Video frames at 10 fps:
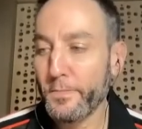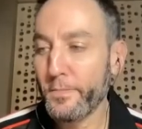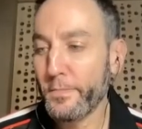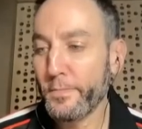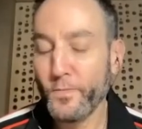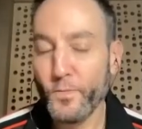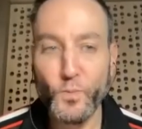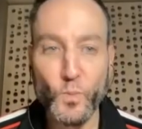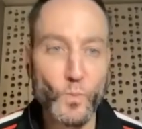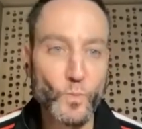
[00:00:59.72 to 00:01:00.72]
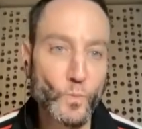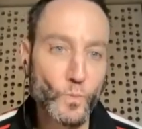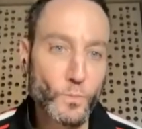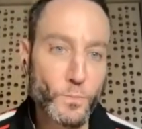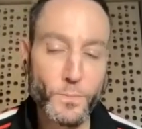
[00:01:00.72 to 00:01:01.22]

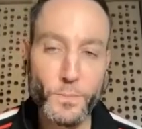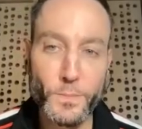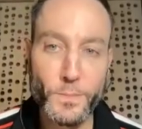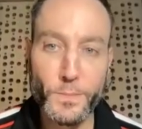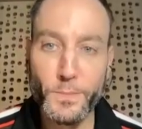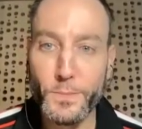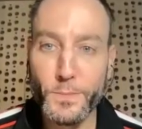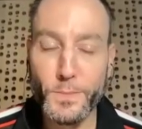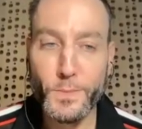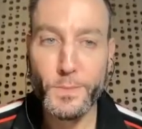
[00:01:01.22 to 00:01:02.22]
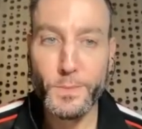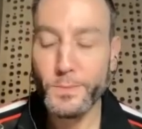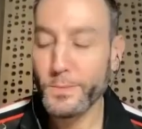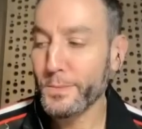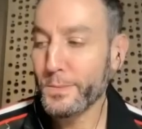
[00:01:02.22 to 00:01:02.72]

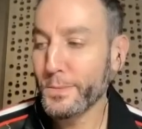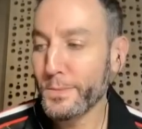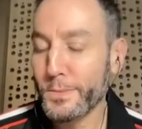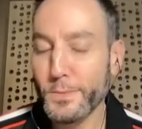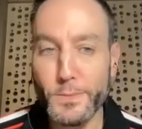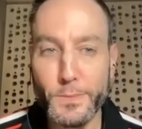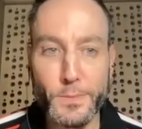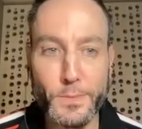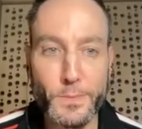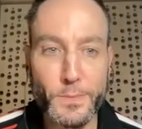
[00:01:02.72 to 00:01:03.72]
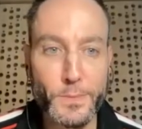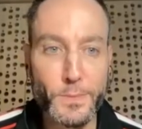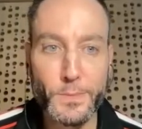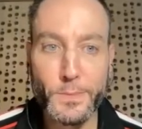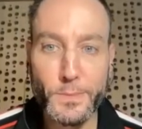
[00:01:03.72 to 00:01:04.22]

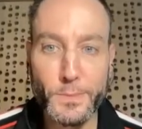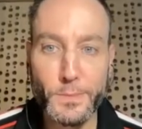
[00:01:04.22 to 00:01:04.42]
No words are spoken by the person on screen.